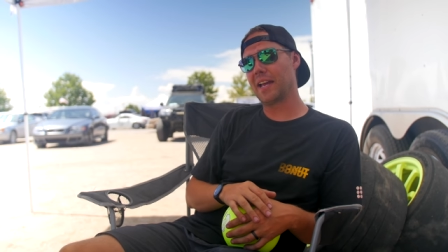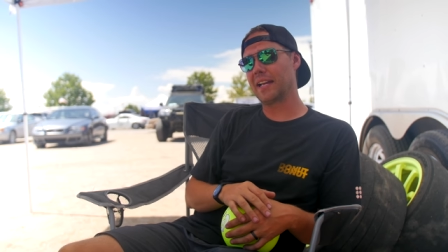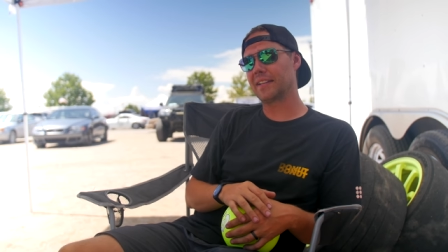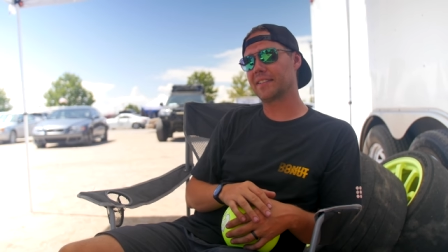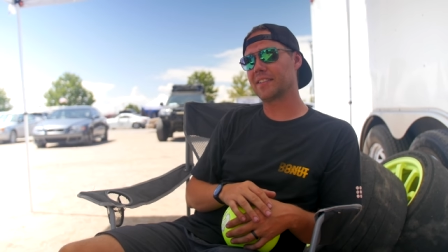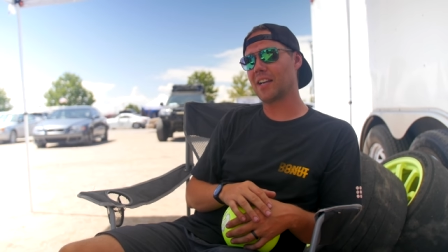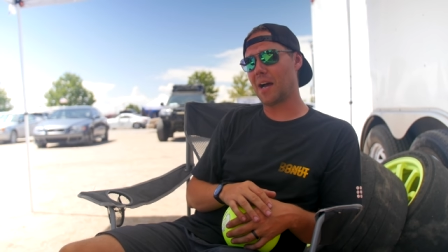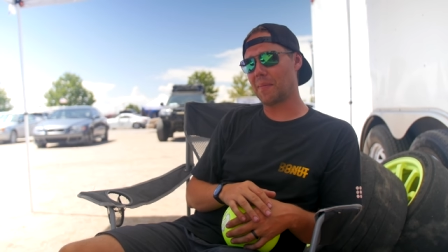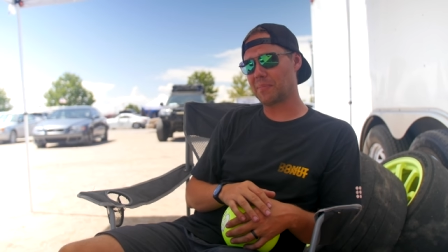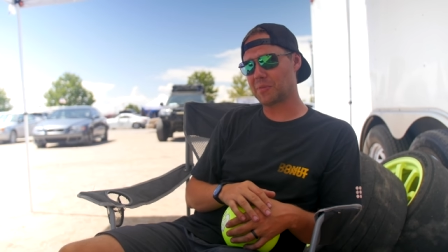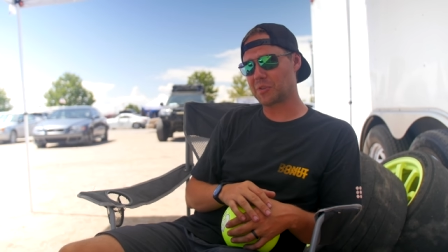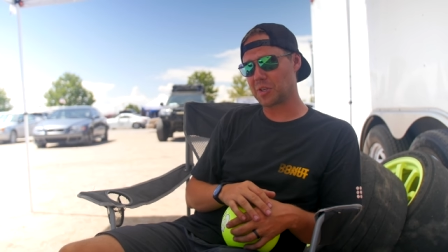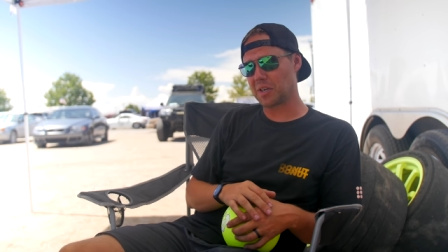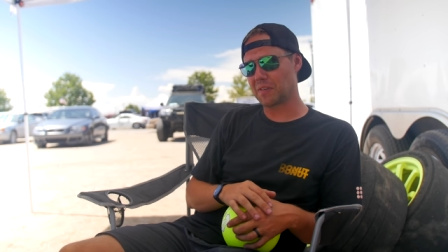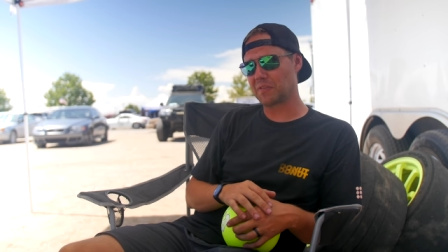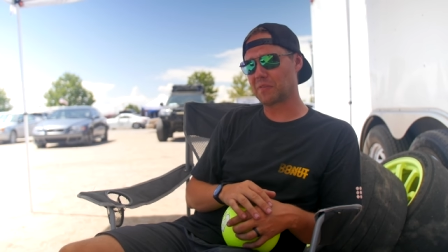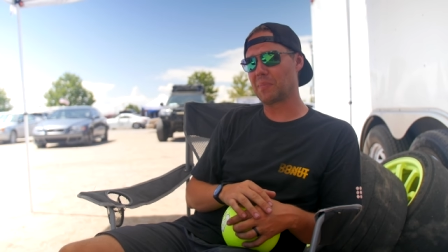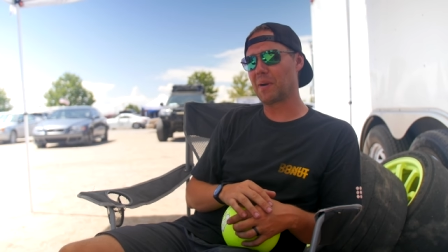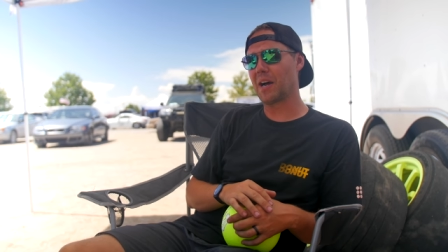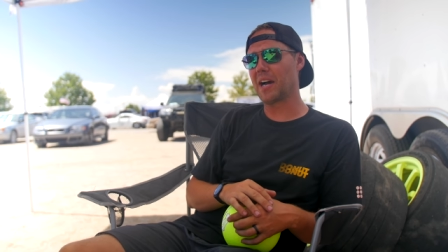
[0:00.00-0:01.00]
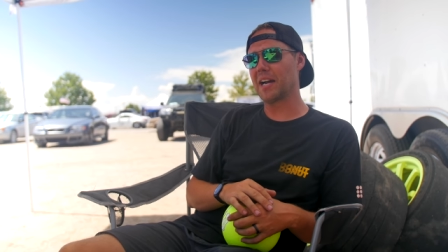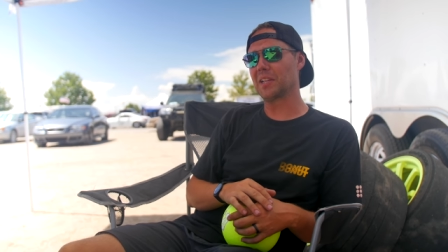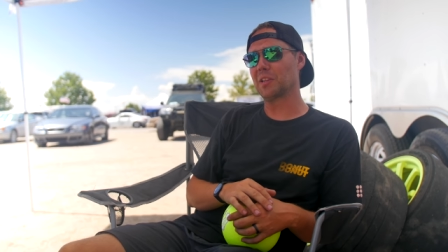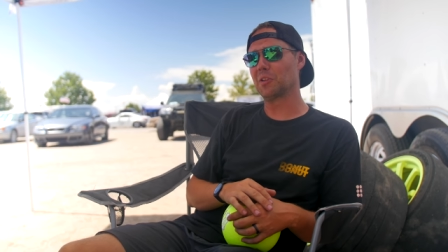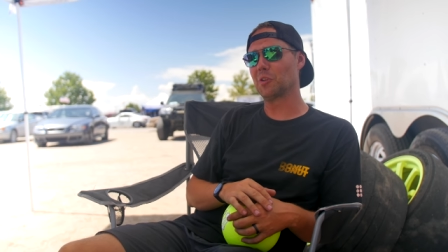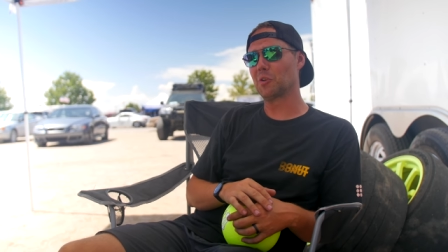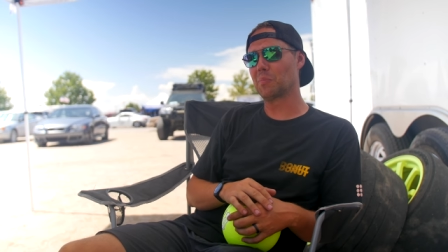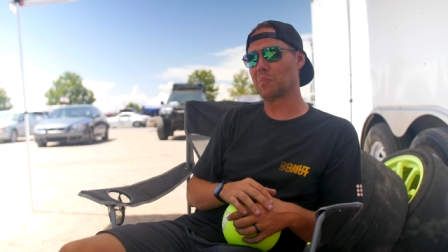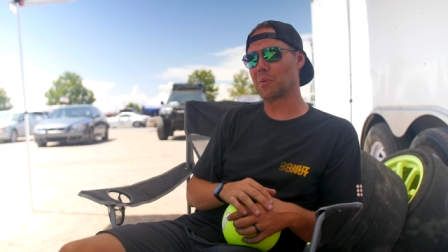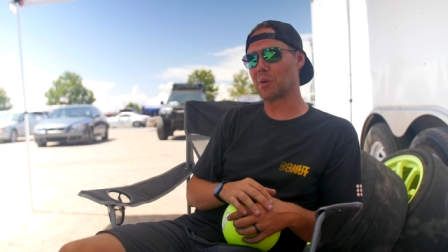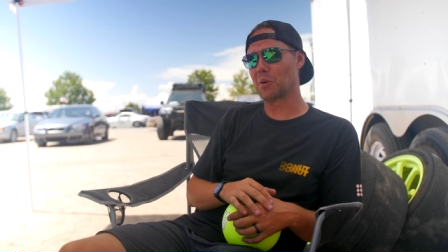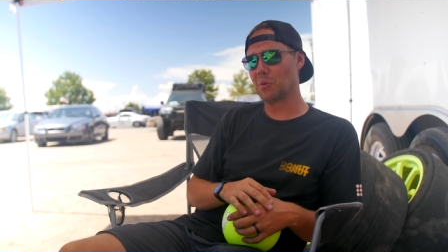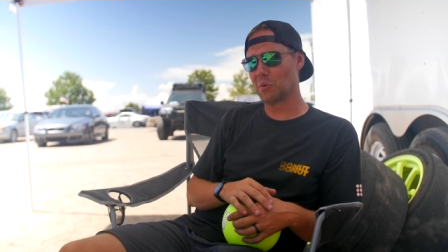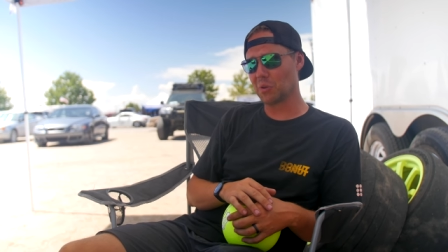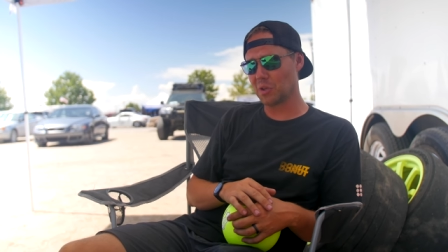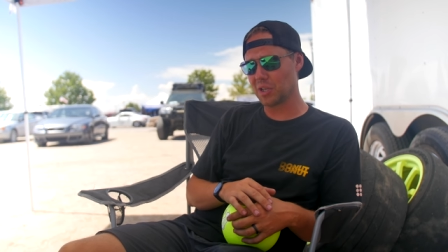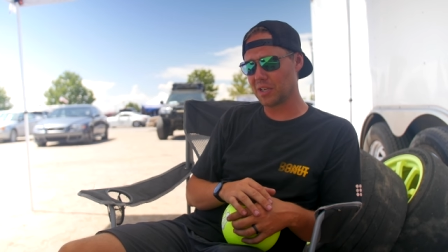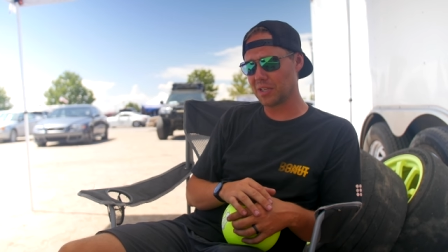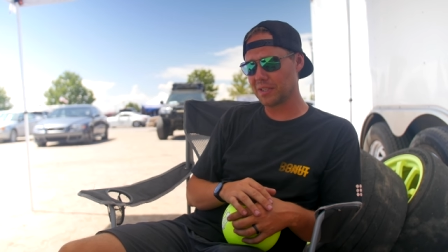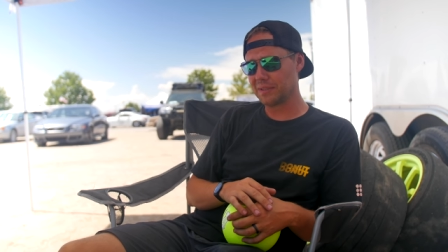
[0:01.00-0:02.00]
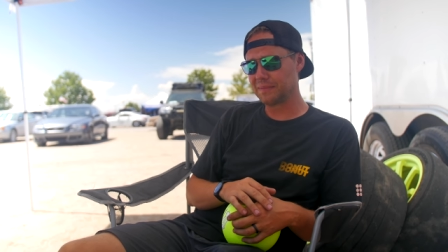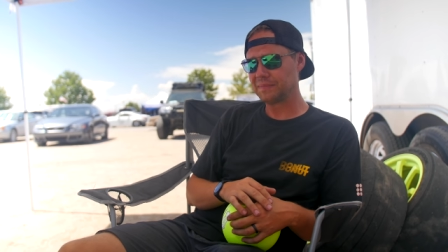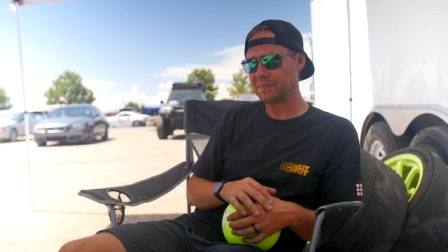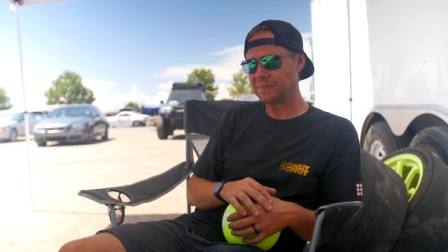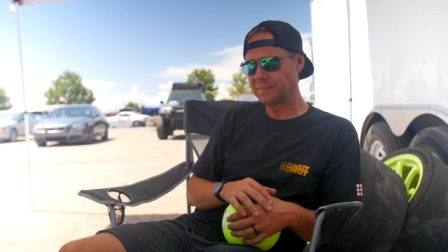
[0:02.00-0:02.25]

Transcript: at Top Drift behind Luke Pakula.